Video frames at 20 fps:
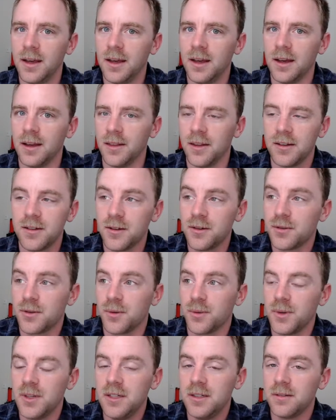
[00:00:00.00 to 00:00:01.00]
Unless there's a
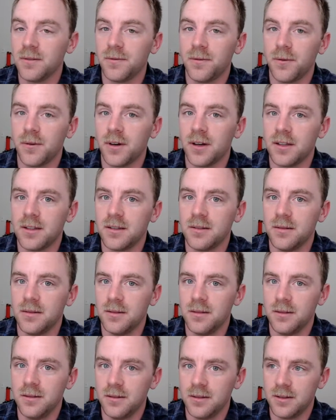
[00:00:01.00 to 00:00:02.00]
reason for it
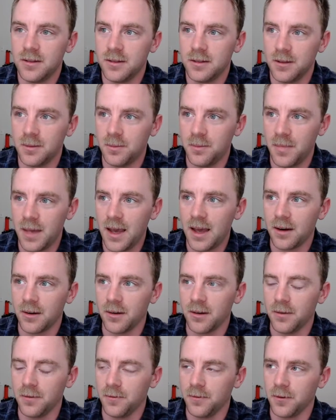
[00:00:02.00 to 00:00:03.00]
to
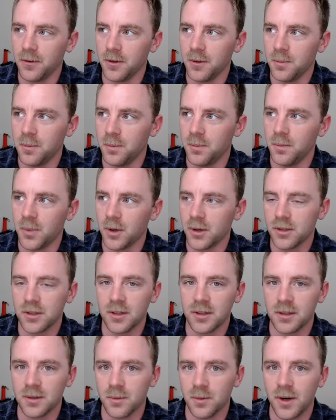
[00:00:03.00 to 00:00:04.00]
matter, for the
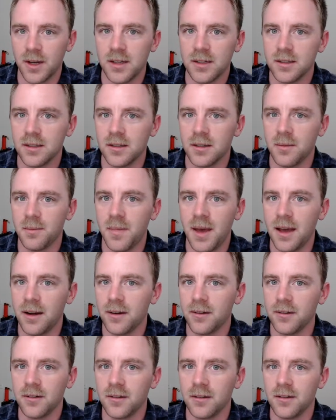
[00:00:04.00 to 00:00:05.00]
person's race to
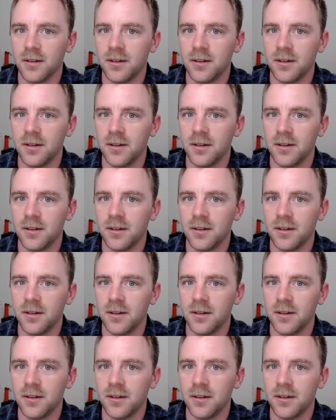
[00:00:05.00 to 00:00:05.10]
matter,